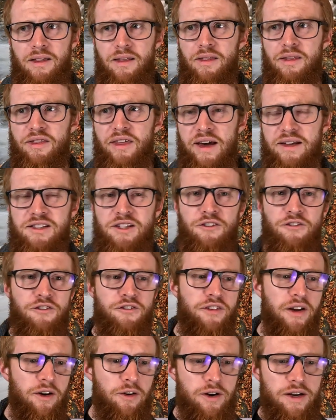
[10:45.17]
That's a
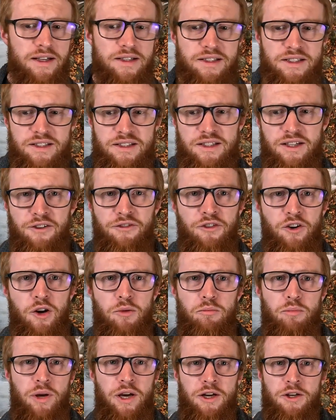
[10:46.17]
very
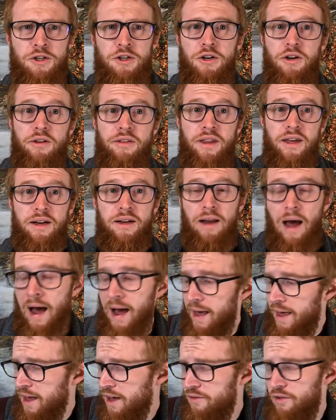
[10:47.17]
different picture than,
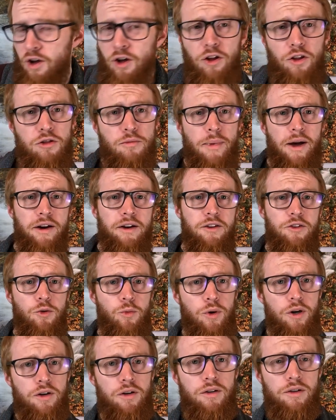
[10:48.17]
I have all the money in the
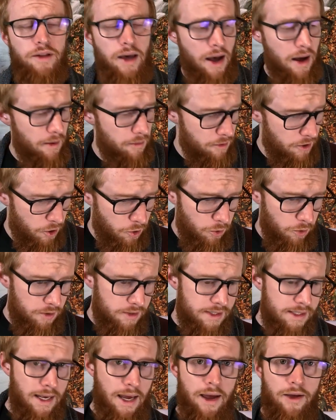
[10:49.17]
world, I'm the
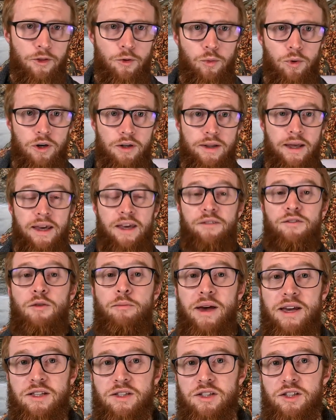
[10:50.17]
coolest guy in the world, I give the
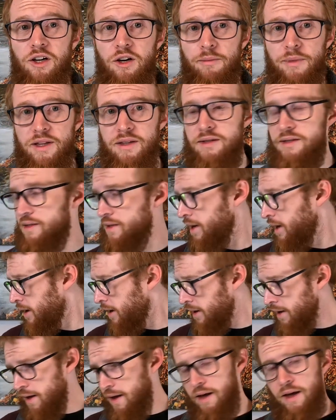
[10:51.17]
best sermons,
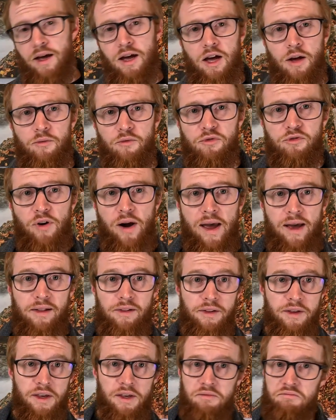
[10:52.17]

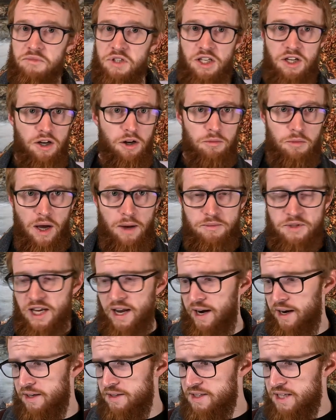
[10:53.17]
frankly, I'm 10
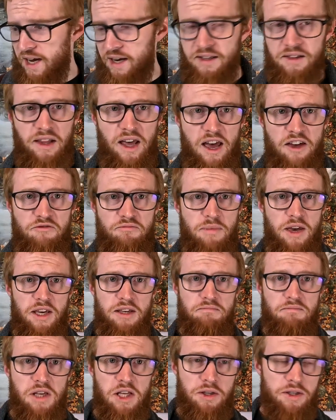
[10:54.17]
out of 10 in life,
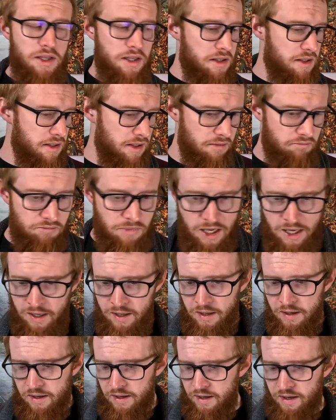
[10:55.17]
making millions, and
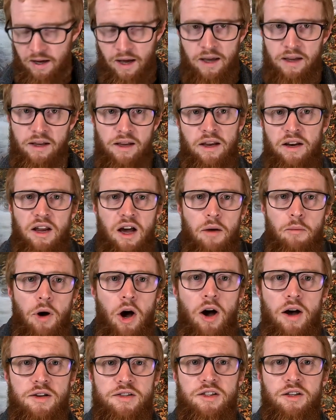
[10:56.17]
I'm
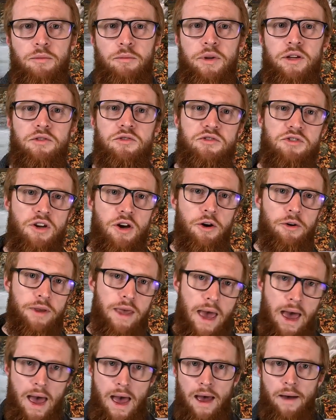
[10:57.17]
awesome, and so
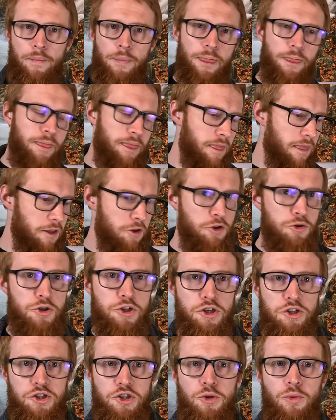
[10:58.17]
yeah, you
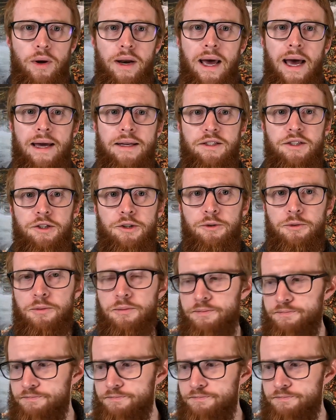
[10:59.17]
should do what I do.